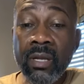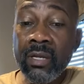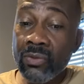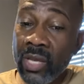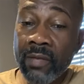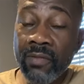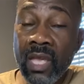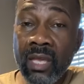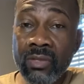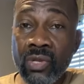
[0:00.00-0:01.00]
Second
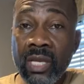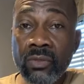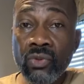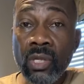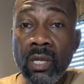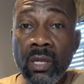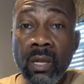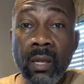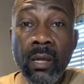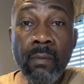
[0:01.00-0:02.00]
thing is this,
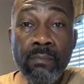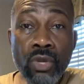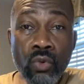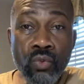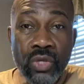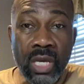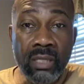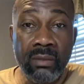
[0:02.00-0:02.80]
communion.